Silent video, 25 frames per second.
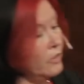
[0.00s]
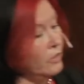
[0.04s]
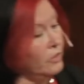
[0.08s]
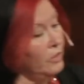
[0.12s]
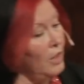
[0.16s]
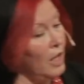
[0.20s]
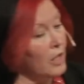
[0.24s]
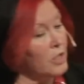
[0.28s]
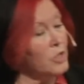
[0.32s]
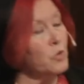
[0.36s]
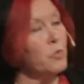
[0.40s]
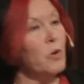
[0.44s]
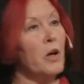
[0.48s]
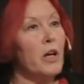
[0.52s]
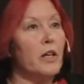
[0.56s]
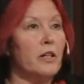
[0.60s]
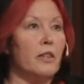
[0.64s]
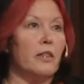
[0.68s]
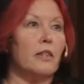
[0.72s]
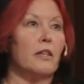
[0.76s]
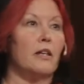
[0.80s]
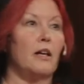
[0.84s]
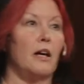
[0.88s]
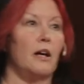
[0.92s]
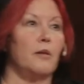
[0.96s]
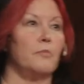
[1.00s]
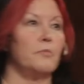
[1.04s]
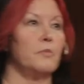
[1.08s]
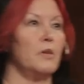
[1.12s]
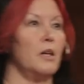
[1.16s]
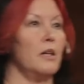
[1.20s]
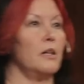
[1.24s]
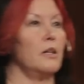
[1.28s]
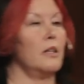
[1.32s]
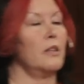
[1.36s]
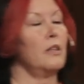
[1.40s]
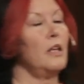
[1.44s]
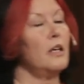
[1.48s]
that's why
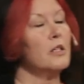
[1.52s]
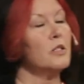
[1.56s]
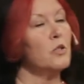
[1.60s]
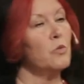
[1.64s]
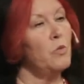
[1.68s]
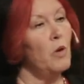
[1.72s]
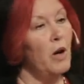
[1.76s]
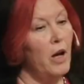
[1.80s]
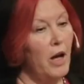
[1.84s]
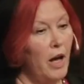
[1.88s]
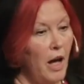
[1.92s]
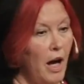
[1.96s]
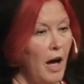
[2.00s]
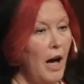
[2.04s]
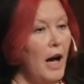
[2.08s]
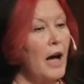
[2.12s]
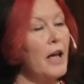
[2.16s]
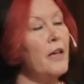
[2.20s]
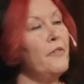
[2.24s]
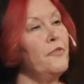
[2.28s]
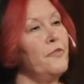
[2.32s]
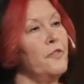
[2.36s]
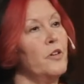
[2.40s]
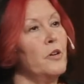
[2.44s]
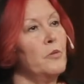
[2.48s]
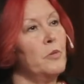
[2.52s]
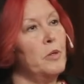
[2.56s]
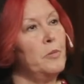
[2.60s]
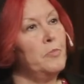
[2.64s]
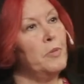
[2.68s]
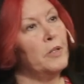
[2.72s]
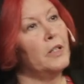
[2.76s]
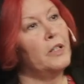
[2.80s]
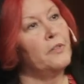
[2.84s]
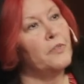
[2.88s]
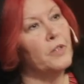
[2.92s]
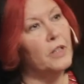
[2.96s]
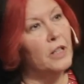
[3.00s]
I firmly
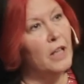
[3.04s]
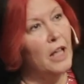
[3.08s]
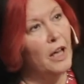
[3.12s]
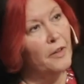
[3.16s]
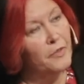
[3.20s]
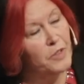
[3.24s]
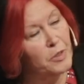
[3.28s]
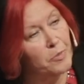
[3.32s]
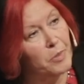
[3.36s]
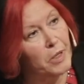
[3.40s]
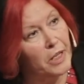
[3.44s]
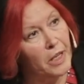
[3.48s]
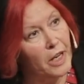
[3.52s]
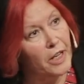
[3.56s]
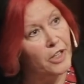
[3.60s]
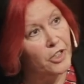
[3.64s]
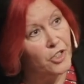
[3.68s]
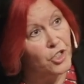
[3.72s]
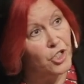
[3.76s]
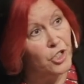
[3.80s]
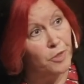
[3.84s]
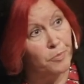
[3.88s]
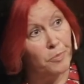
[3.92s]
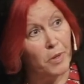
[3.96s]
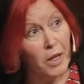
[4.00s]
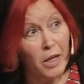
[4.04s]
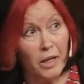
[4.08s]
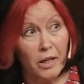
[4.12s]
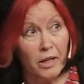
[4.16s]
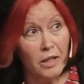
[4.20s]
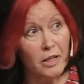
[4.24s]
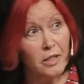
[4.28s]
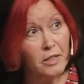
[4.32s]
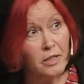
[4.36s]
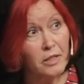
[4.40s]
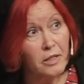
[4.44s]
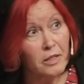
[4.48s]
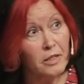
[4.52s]
believe it'll have to be an energy
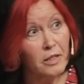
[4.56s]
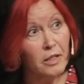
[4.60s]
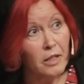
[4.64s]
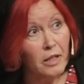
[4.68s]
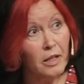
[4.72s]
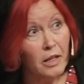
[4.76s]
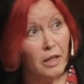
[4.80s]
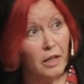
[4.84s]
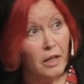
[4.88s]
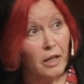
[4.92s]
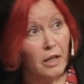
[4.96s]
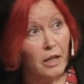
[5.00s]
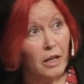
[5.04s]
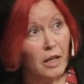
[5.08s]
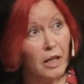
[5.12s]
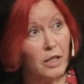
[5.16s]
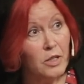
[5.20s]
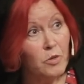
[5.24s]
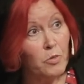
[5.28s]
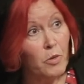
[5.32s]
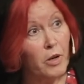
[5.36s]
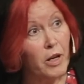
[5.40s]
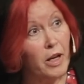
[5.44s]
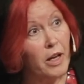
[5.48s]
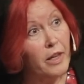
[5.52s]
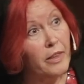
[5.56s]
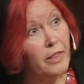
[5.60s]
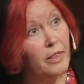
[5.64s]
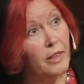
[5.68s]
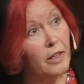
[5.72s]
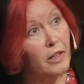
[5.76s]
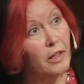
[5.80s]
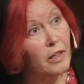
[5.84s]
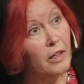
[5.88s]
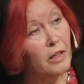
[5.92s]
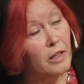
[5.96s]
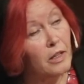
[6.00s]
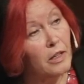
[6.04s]
mix. That's why I
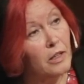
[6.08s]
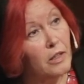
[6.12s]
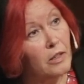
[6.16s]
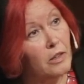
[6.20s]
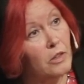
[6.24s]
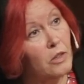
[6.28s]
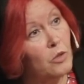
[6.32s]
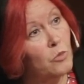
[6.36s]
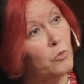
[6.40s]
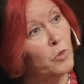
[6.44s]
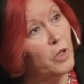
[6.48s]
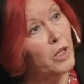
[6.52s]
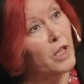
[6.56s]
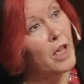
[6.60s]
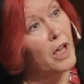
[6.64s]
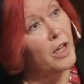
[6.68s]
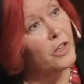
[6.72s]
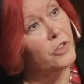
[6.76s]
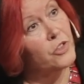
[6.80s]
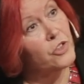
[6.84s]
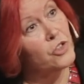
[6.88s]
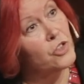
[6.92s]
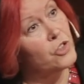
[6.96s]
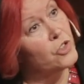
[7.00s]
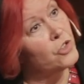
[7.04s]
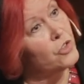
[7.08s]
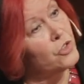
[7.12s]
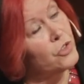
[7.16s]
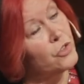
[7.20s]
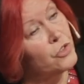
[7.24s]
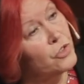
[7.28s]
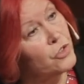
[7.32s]
think that we can't just